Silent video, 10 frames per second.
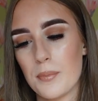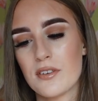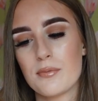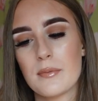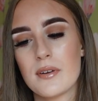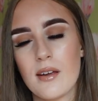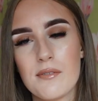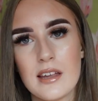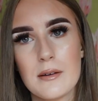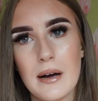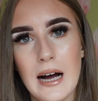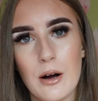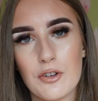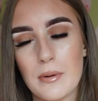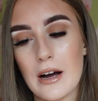This is meant to be £17,
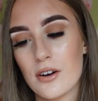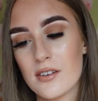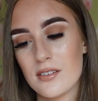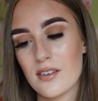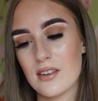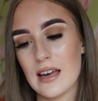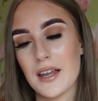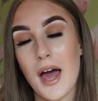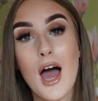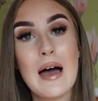but I got this in the sale